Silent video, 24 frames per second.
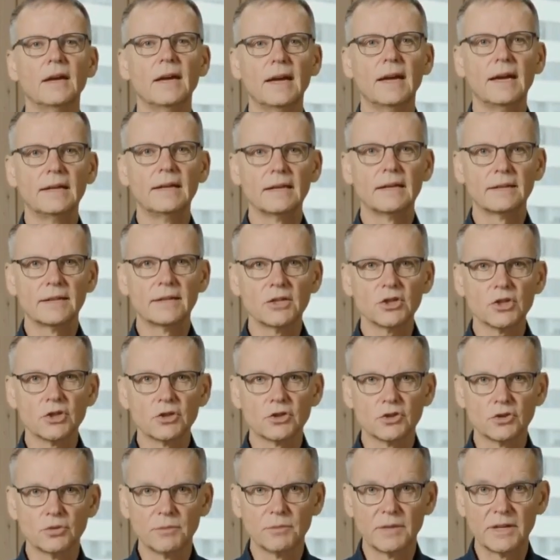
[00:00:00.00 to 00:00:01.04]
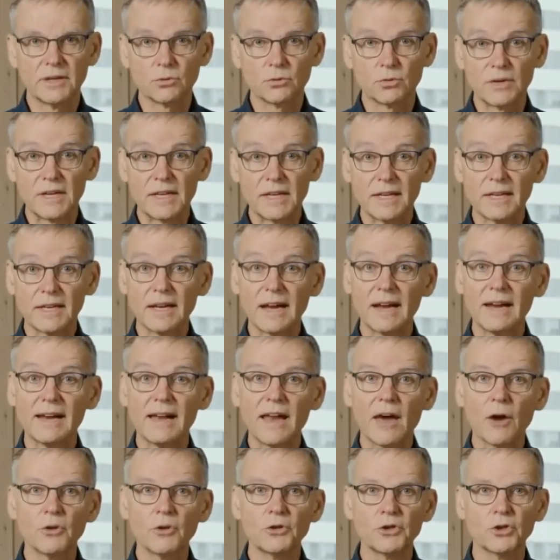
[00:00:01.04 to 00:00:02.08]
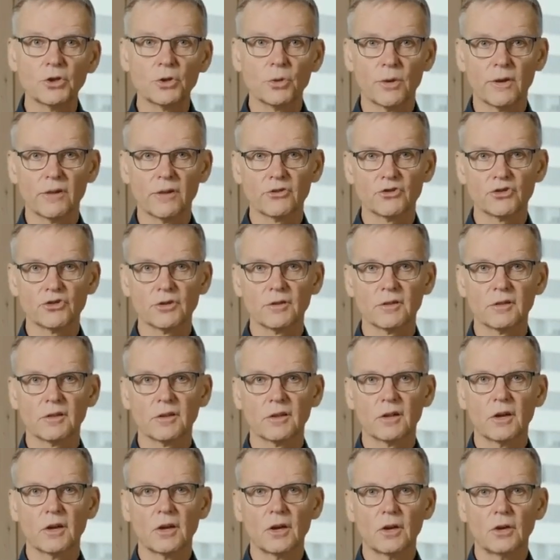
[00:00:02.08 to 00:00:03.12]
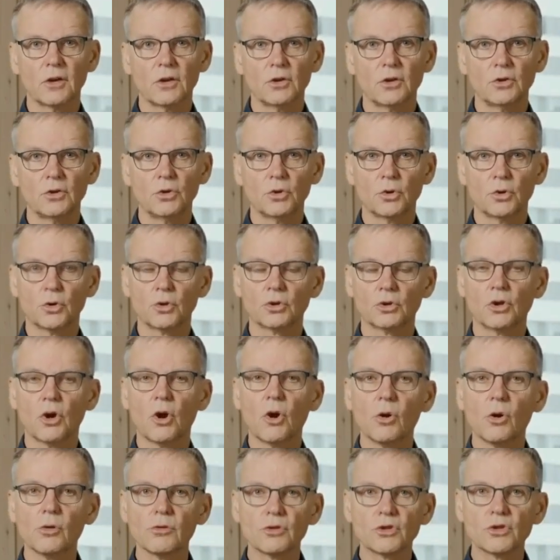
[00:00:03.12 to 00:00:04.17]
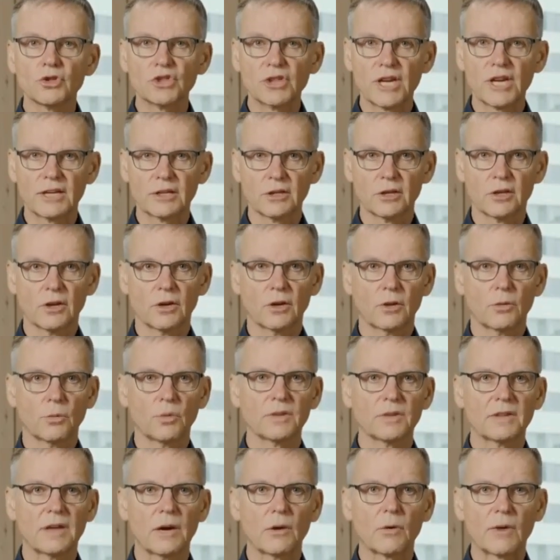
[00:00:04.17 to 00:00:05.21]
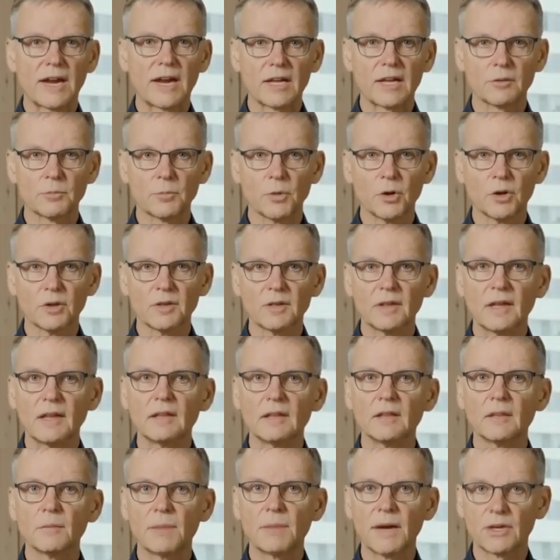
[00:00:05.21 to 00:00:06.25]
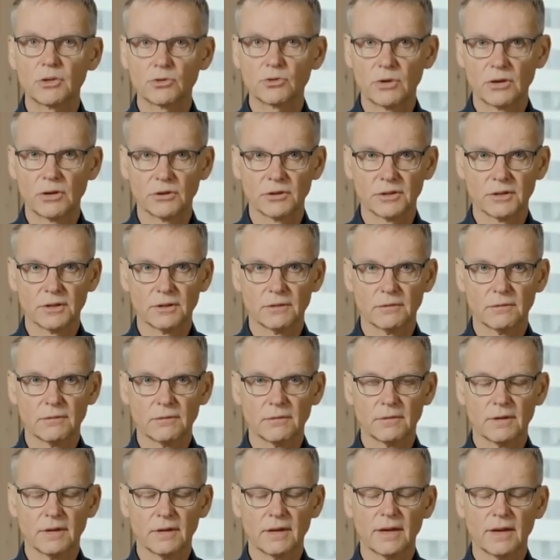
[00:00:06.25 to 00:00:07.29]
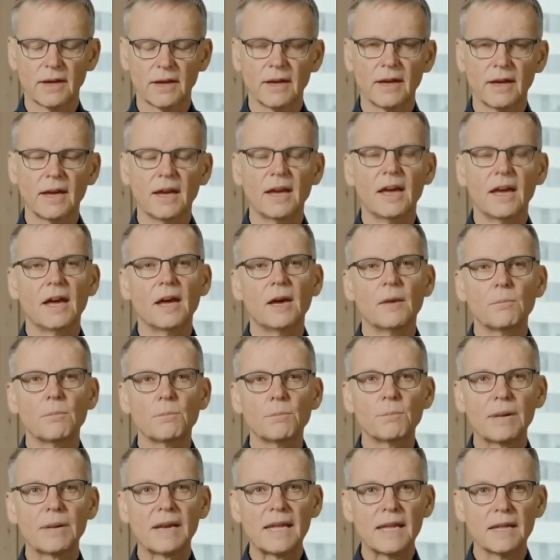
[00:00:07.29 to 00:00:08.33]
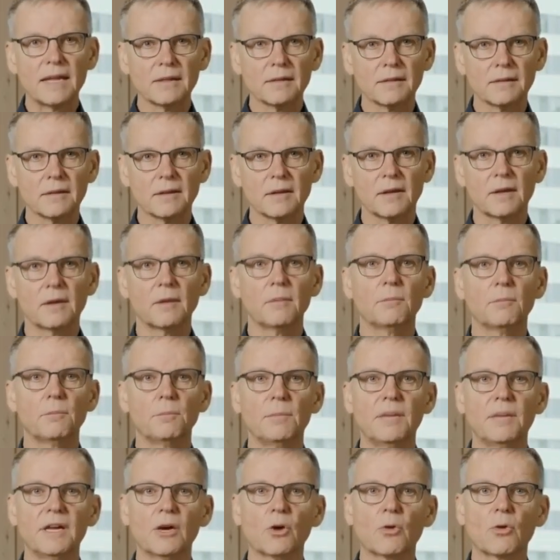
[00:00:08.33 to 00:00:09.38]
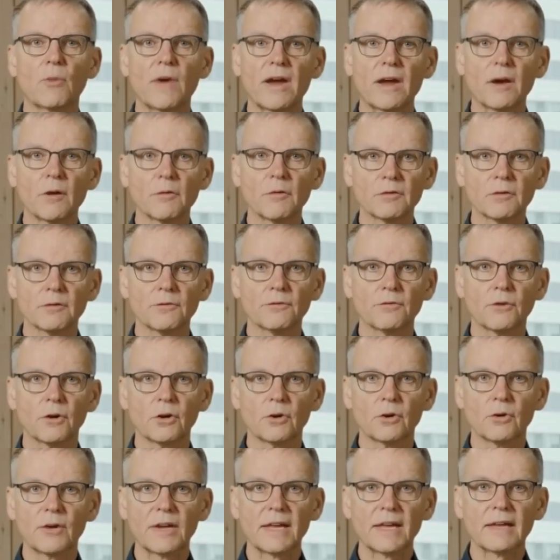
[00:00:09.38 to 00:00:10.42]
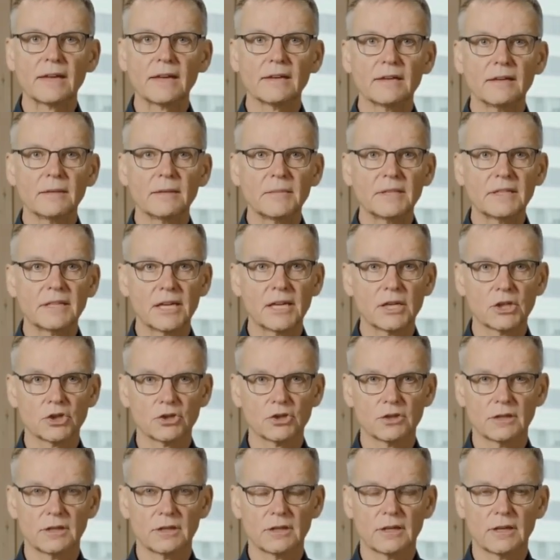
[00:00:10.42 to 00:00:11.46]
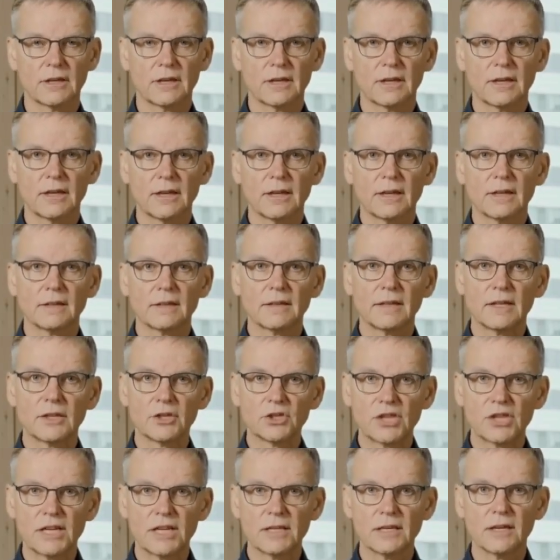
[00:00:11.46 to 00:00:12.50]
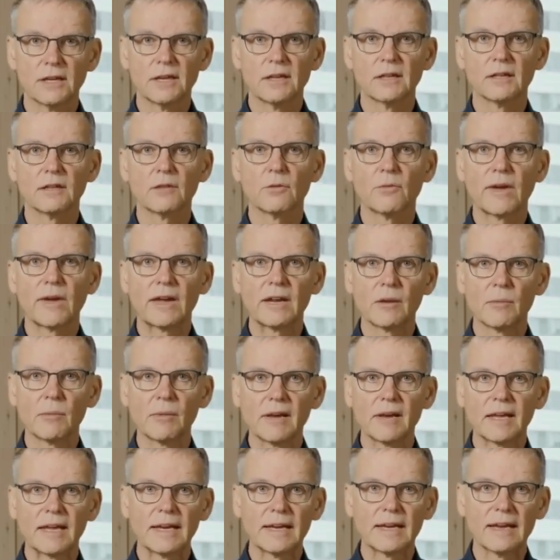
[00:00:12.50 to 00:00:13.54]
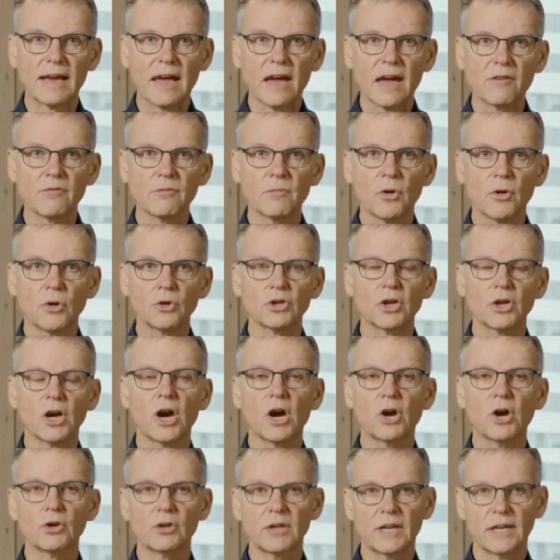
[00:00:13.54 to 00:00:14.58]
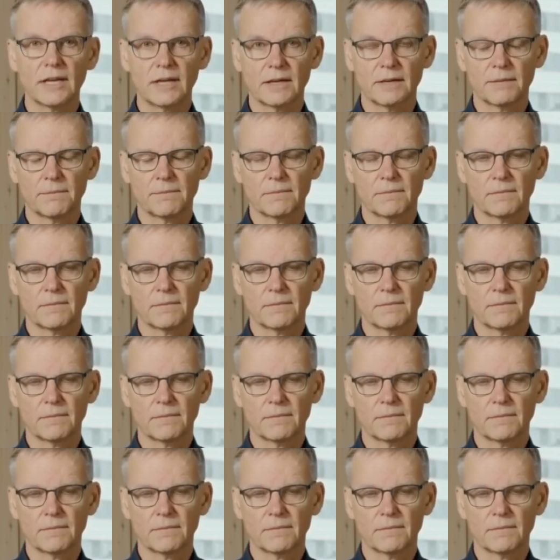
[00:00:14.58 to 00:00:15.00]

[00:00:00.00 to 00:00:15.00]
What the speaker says: In addition to me reading aloud your questions, you could also chat with our experts in the background. Please be aware of the following limitation. The chat is available in live mode only.